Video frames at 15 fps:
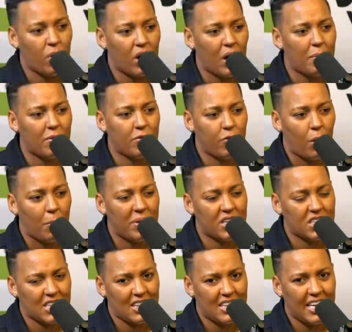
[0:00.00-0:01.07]
are coming from
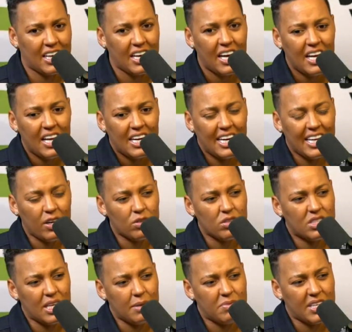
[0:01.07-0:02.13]
because I think Lyon
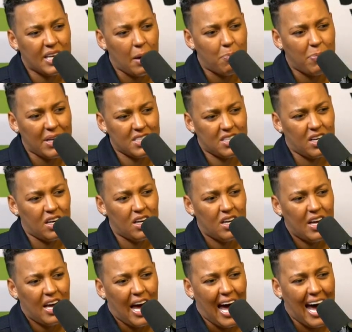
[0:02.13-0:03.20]
seem to get better
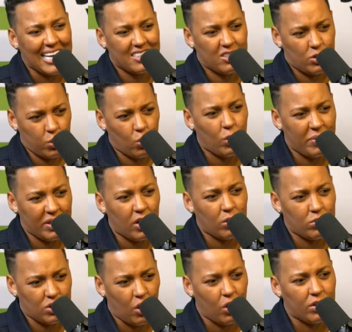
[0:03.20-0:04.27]
as the tournament
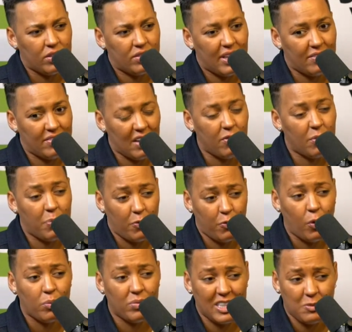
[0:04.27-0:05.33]
goes yeah. on. They've never
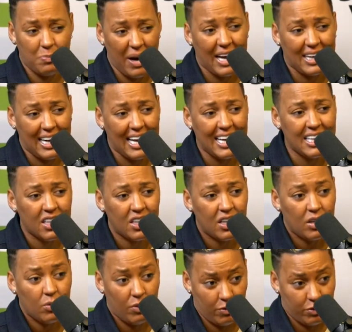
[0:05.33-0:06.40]
performed this badly
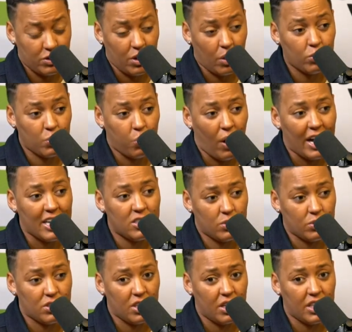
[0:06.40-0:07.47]
mm. with results wise to a
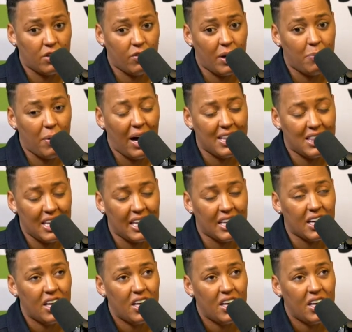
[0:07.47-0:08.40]
certain degree, but I think,